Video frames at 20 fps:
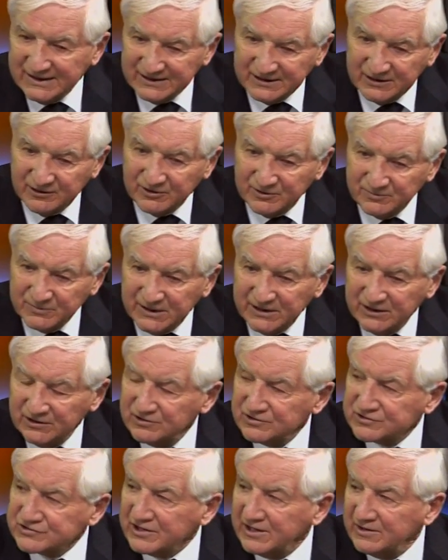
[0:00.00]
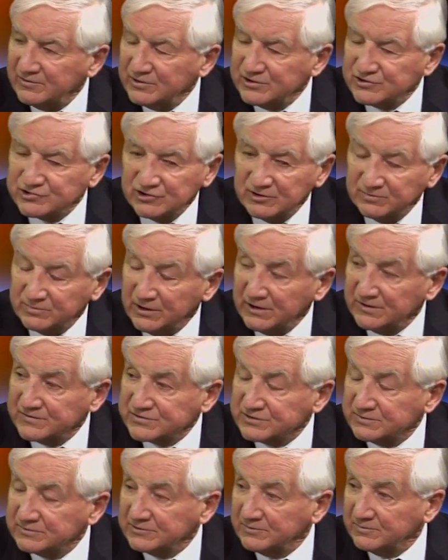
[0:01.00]
There are many who say we should
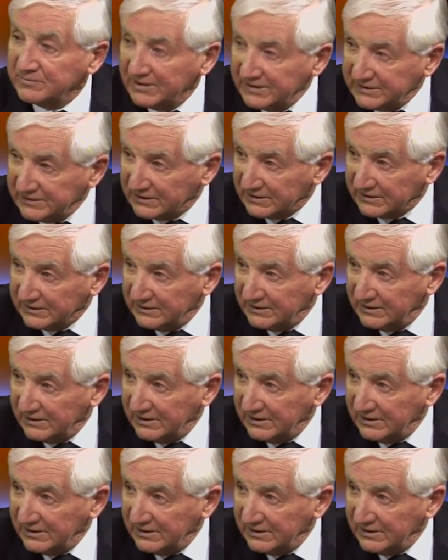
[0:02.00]
abolish them completely.